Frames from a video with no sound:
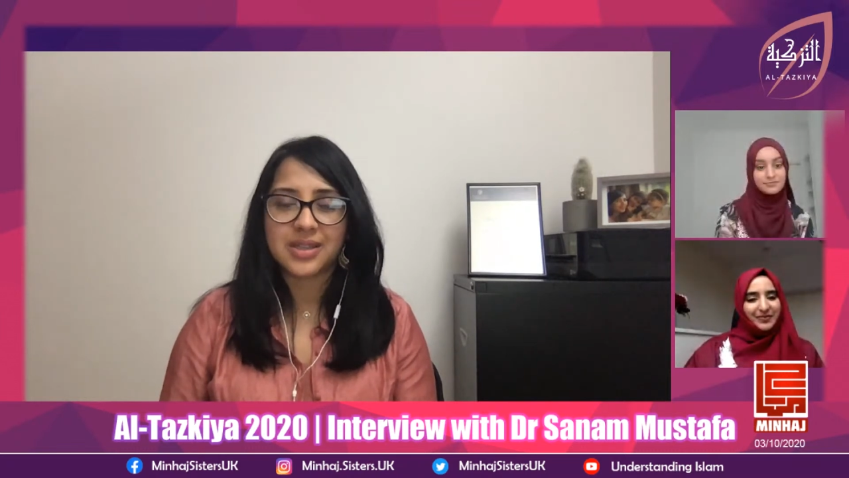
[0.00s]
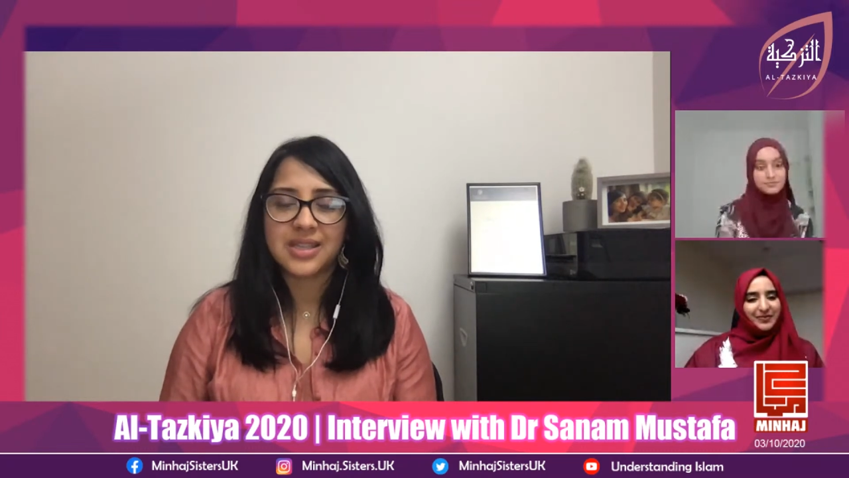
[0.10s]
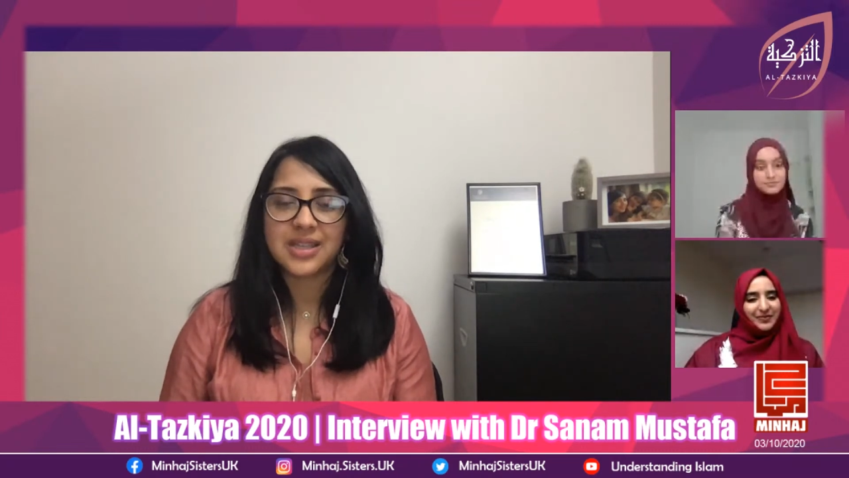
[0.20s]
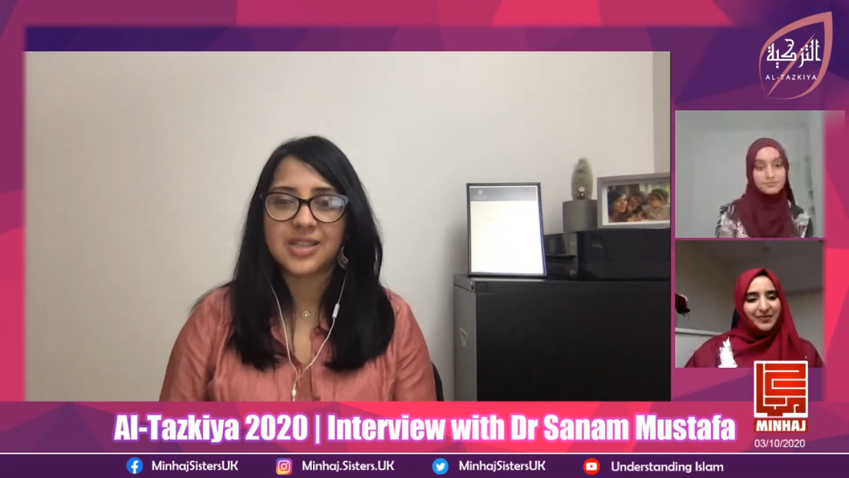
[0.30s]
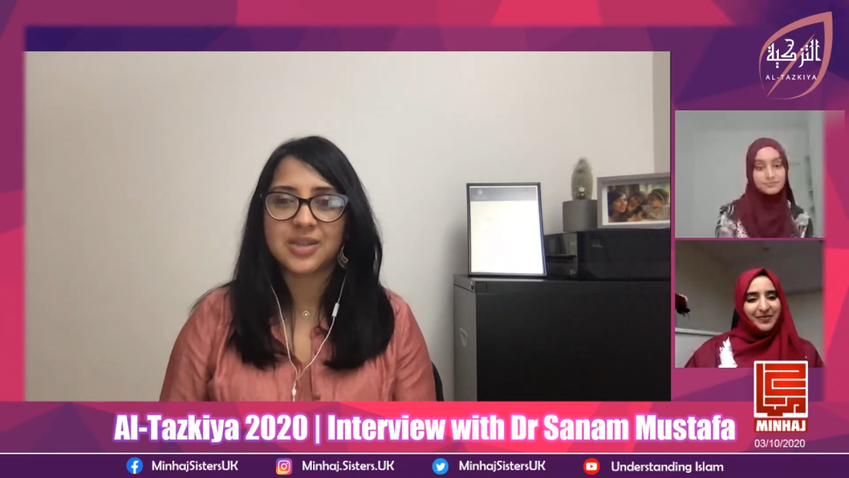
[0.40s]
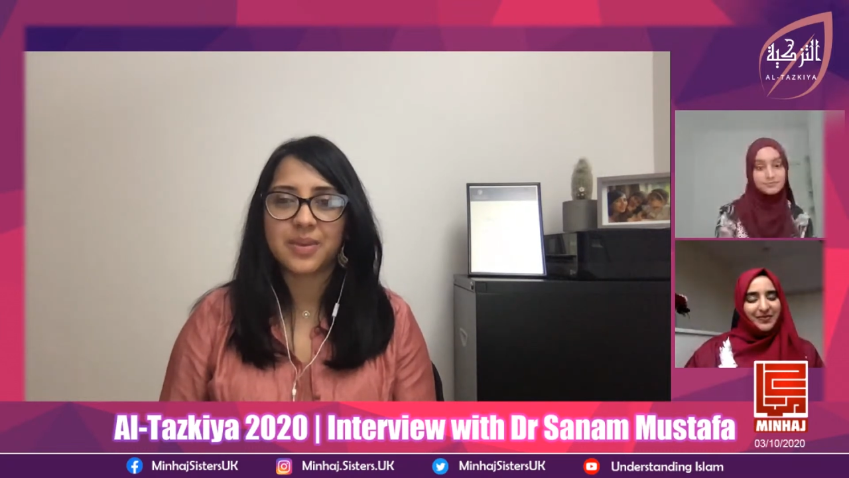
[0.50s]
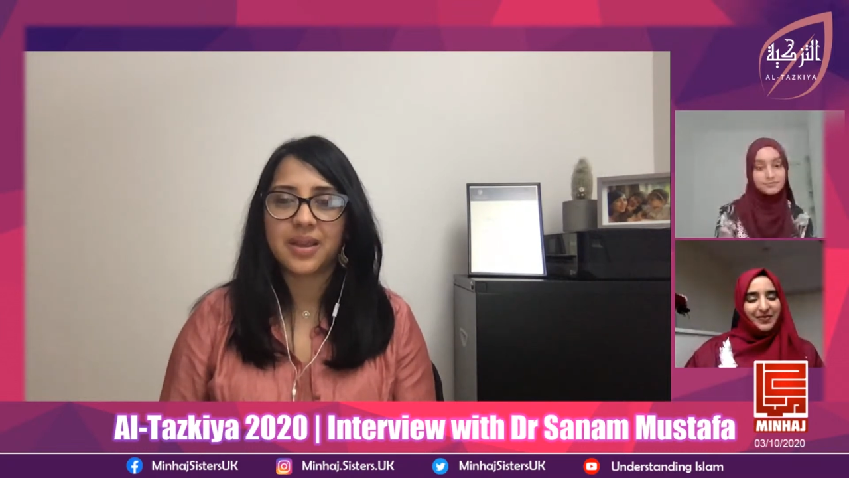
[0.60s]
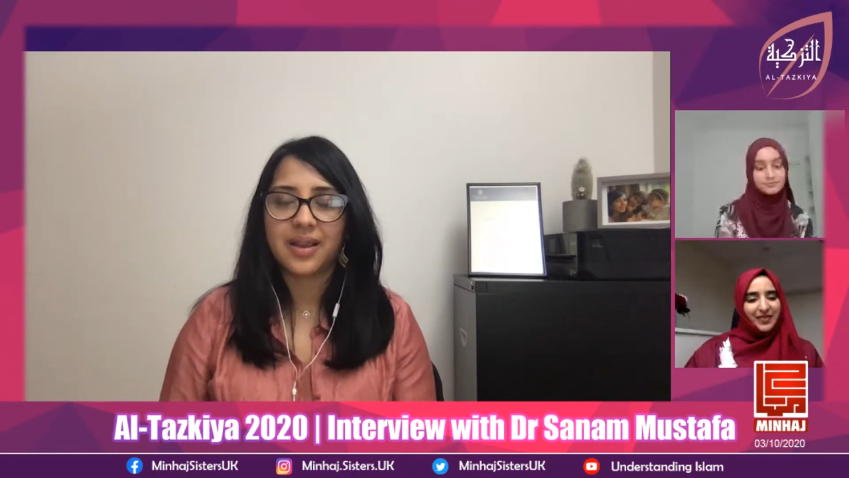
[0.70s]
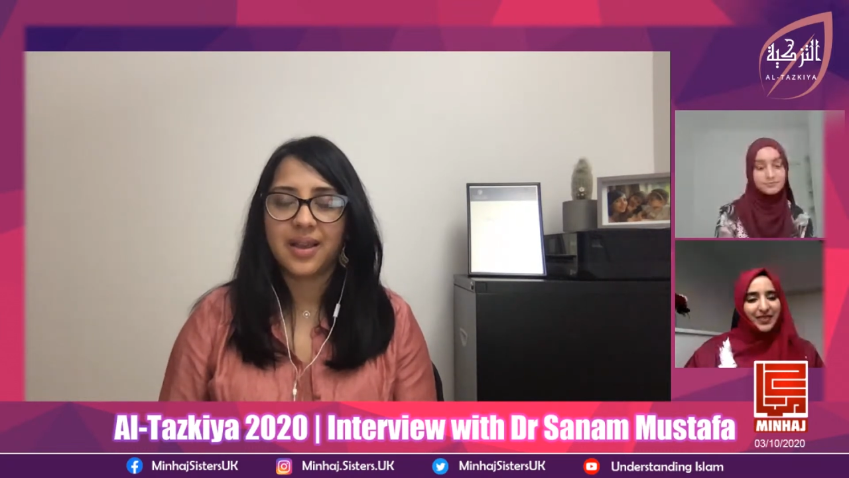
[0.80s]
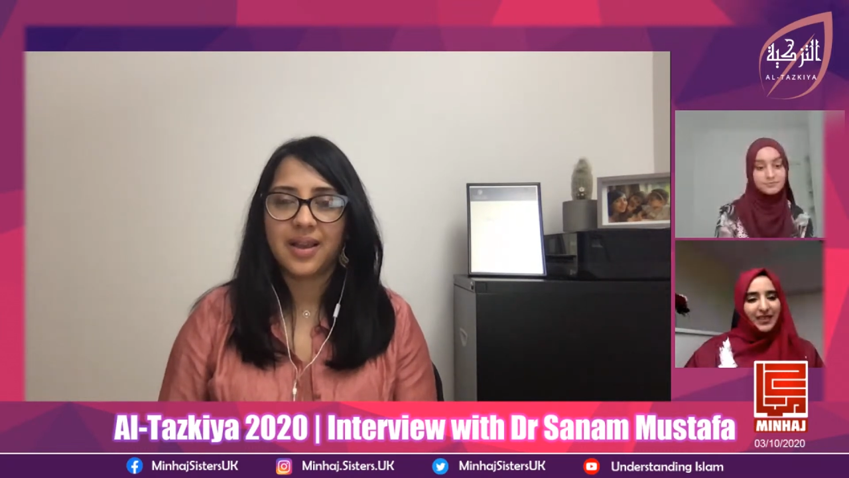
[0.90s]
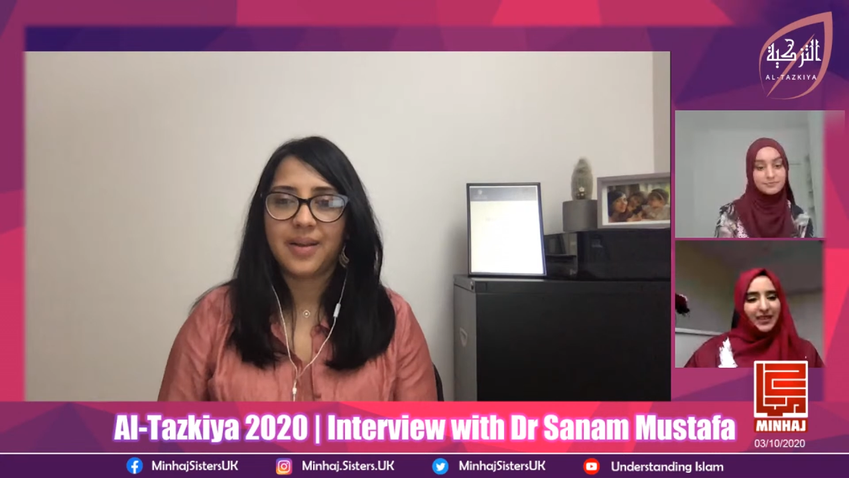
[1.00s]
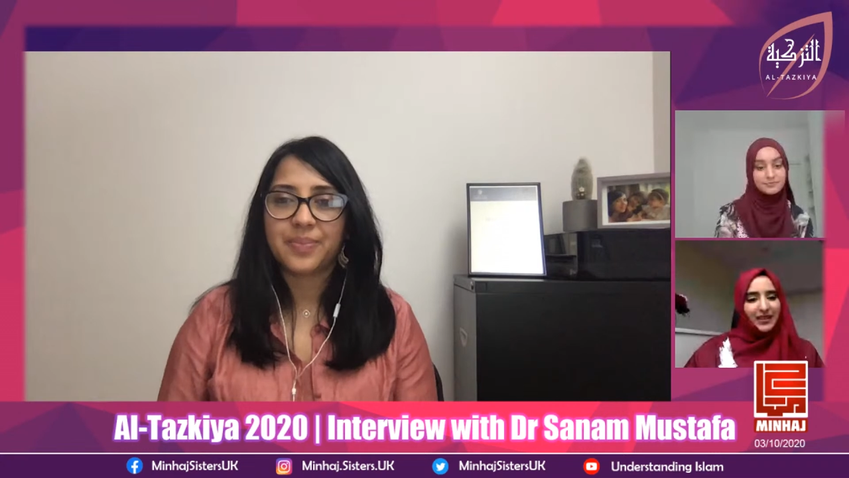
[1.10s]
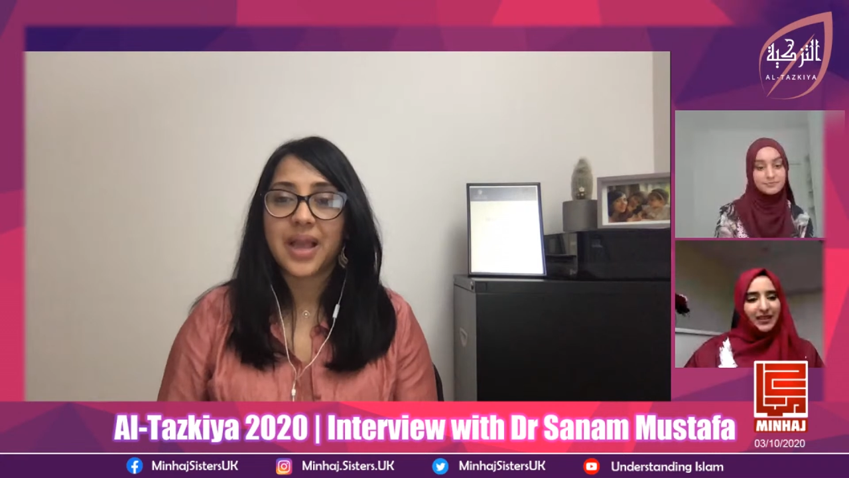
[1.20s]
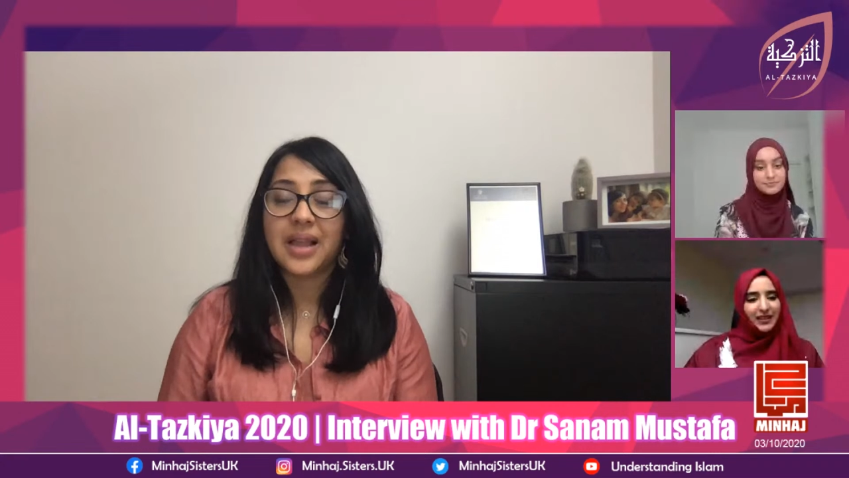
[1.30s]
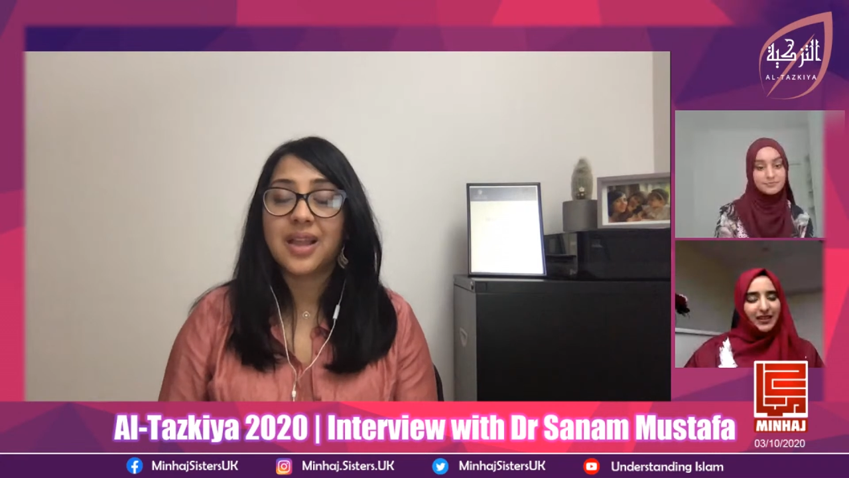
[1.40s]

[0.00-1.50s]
He says to me, I